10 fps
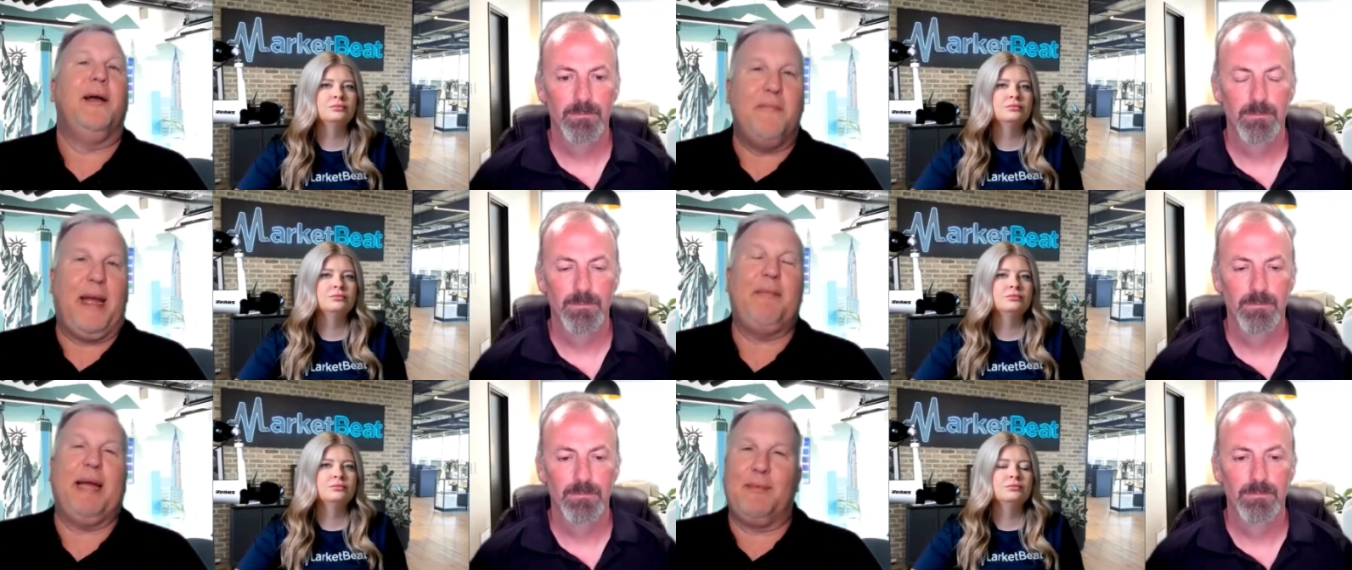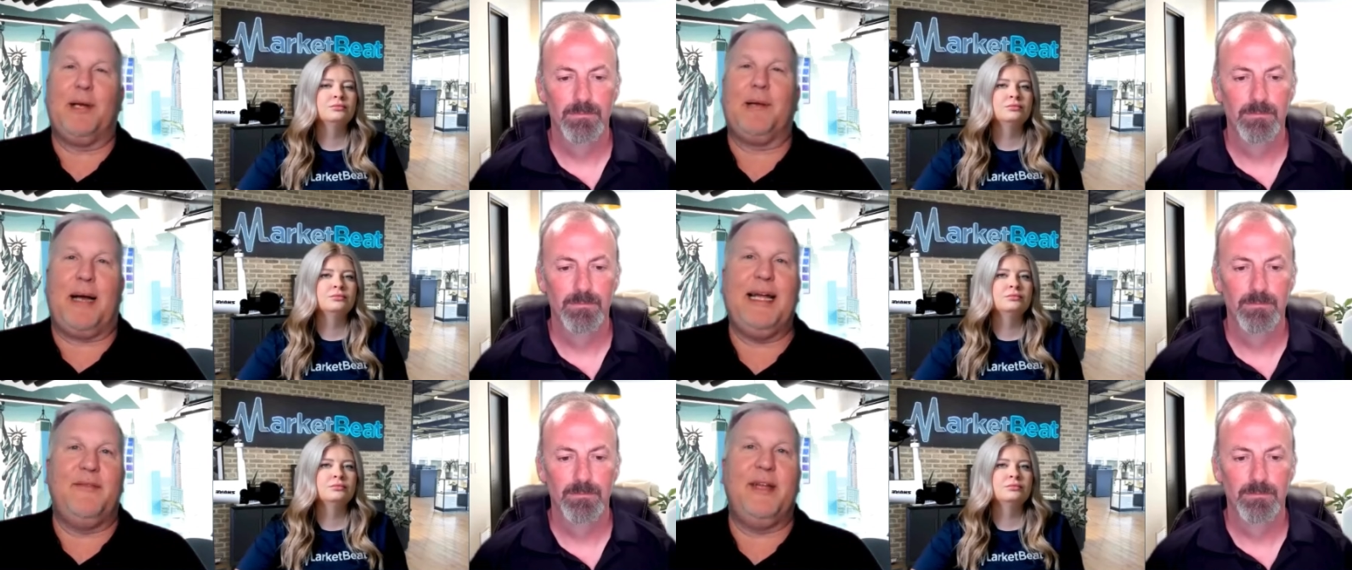Speaker 1: maybe I'm going to
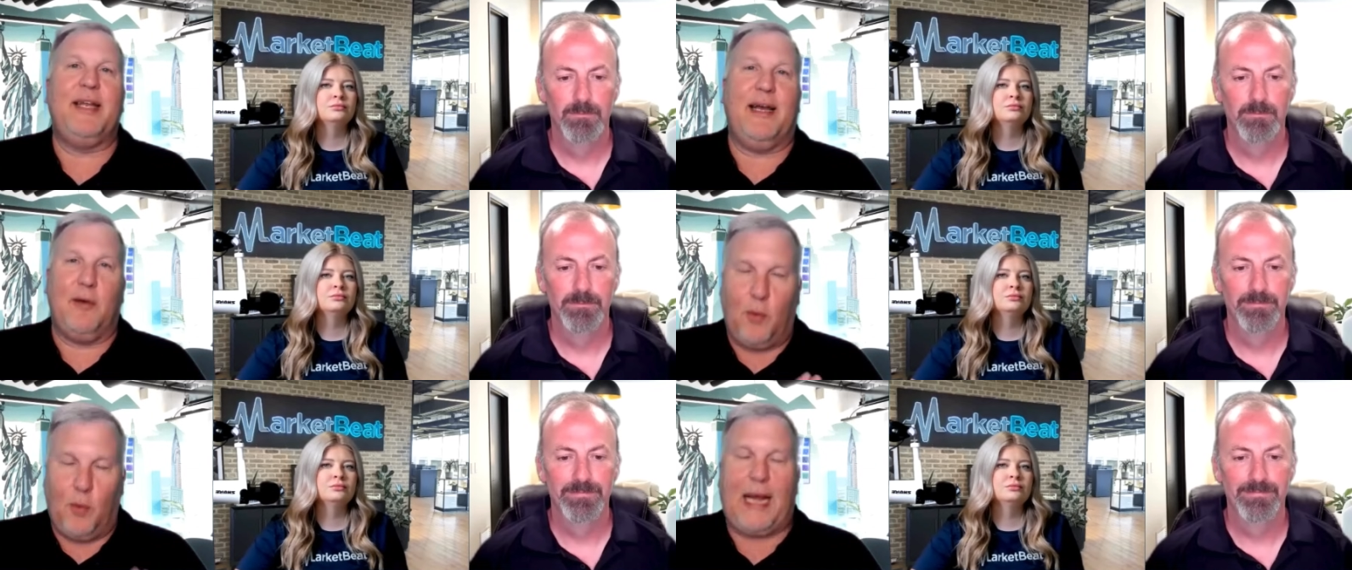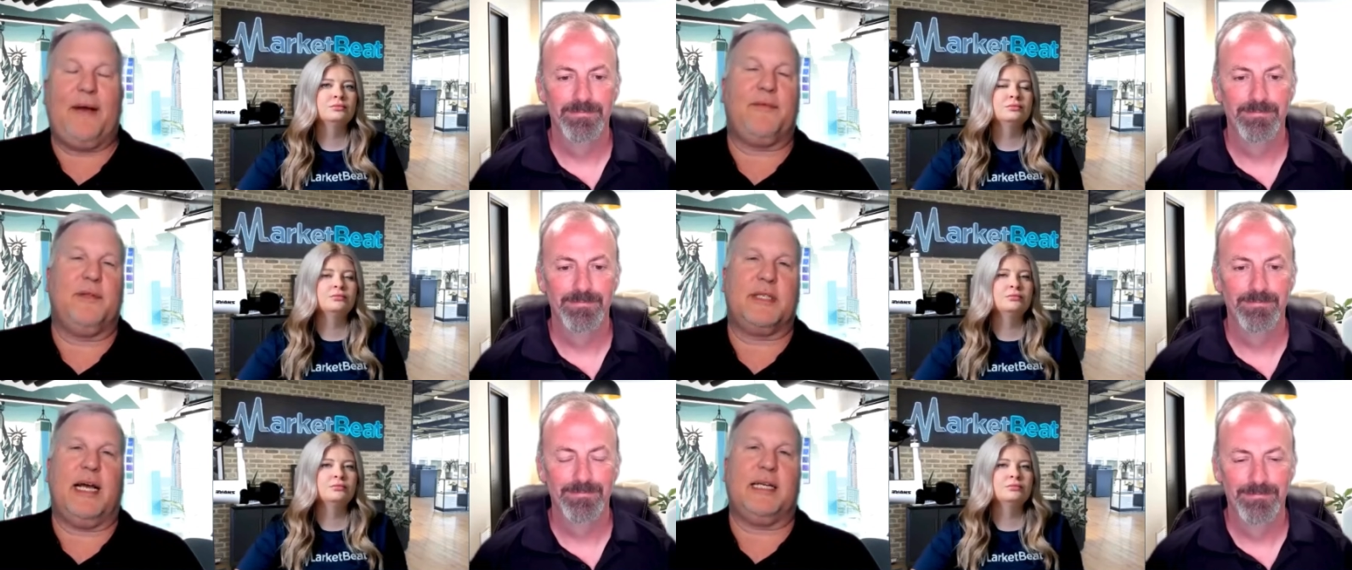buy Nvidia after
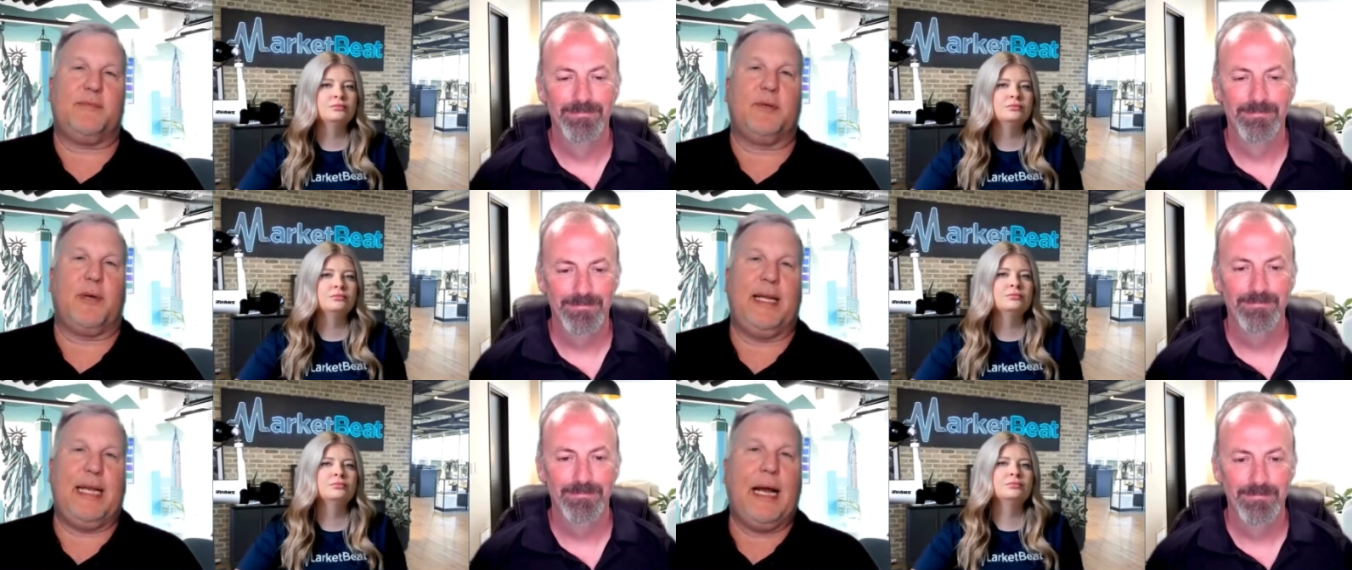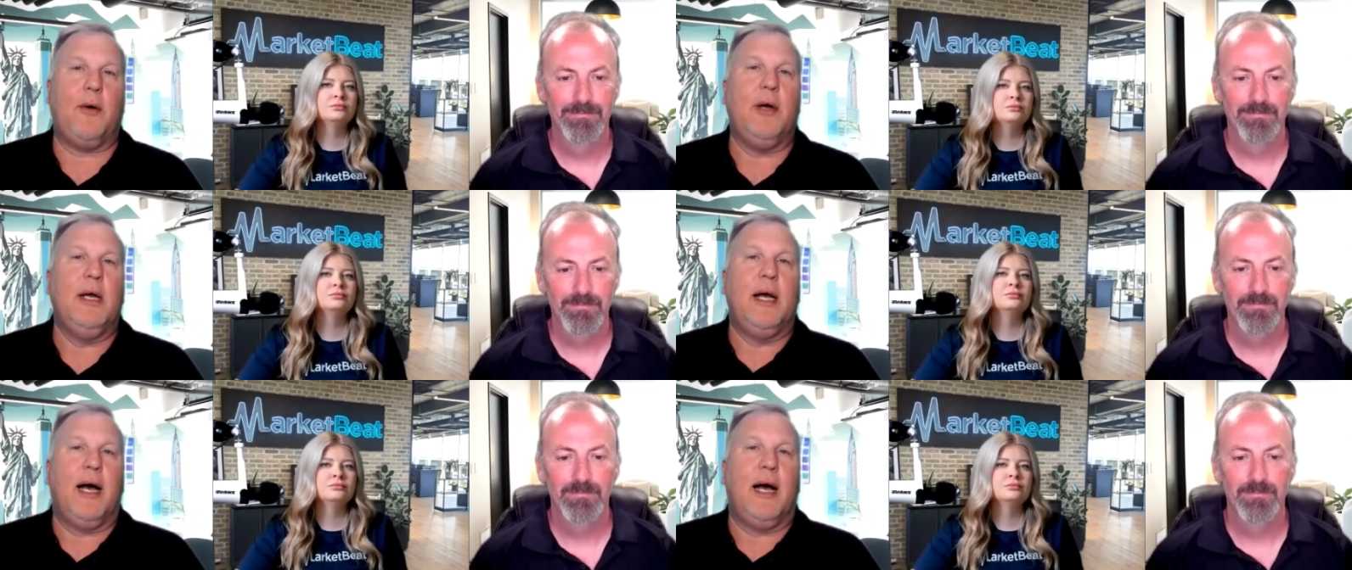the stock split right now.